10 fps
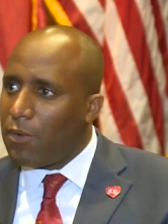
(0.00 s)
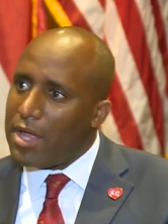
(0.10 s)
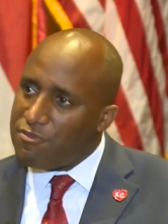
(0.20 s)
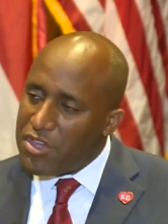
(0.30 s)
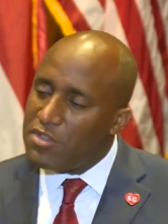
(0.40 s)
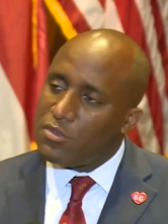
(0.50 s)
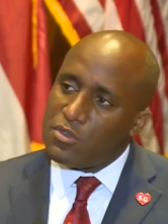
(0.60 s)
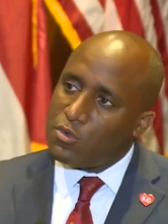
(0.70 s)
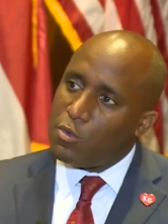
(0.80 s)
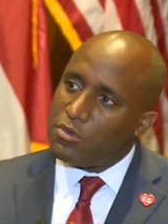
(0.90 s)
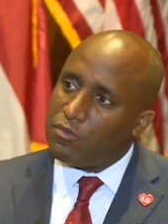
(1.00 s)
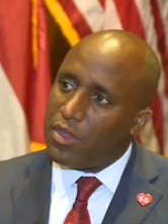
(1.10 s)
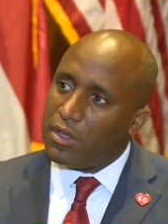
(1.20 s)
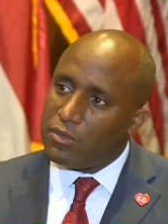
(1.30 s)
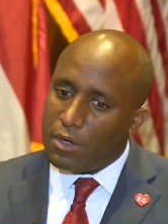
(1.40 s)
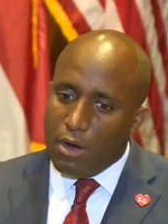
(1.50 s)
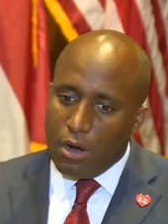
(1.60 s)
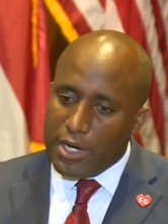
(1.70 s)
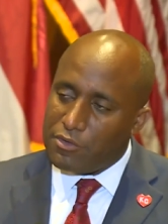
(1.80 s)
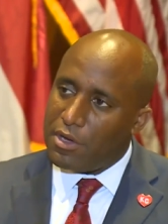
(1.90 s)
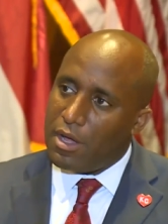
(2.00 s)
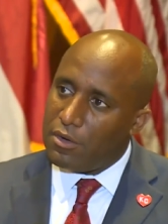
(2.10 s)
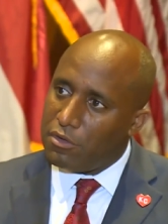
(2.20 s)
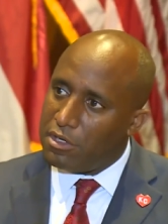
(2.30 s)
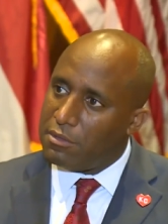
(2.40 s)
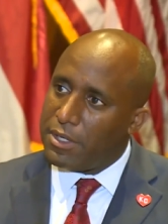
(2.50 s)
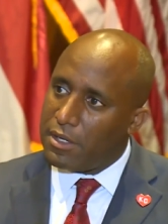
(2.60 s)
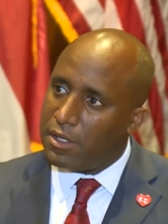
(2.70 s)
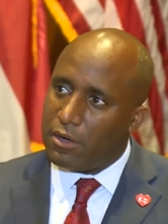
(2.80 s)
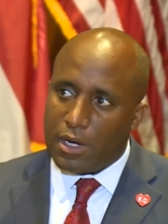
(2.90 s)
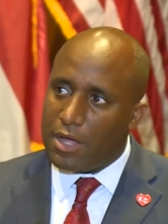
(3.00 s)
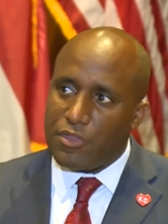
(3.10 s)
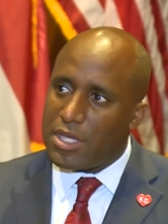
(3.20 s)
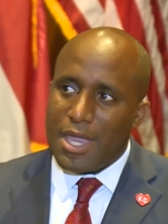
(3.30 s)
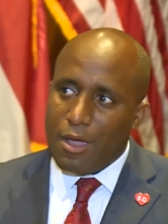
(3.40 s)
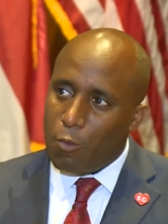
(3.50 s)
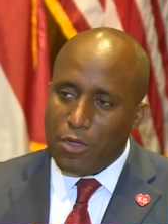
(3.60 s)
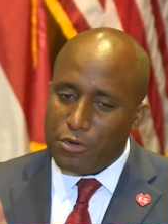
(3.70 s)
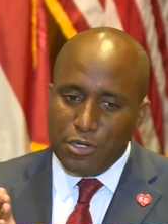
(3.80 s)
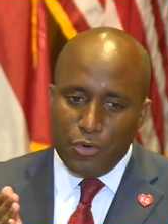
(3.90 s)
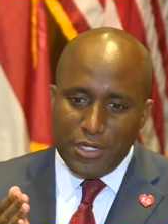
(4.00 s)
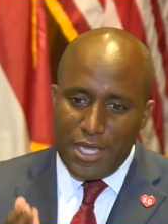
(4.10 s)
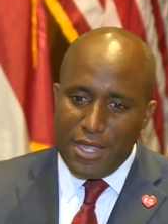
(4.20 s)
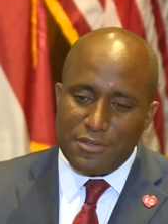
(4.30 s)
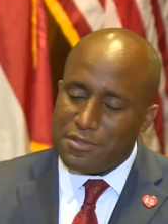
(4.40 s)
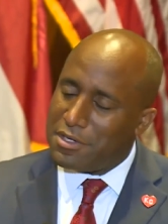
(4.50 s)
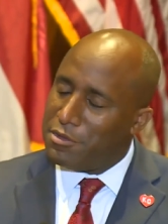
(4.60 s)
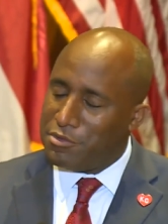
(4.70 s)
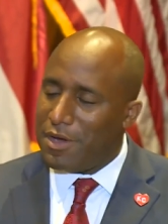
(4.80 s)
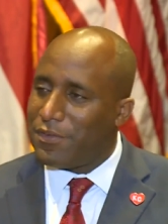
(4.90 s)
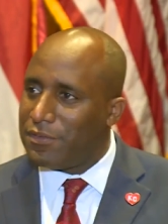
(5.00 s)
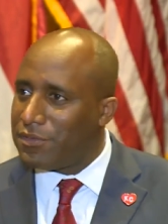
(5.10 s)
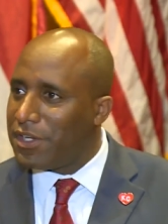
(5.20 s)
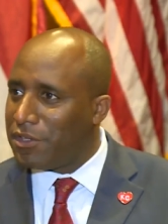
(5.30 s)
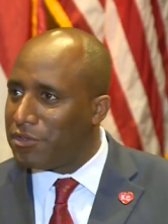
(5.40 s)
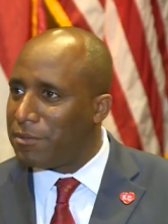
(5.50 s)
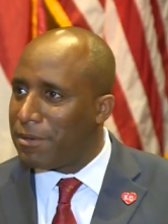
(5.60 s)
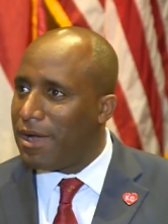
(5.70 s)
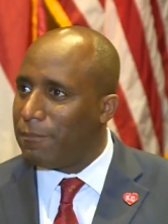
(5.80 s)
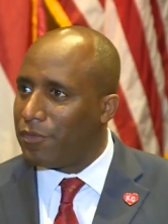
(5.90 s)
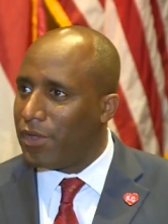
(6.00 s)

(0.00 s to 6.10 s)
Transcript: right? These are the sorts of things that are a challenge and need to be cleared. And I think whether you're in Kansas City or Jefferson City, you see a problem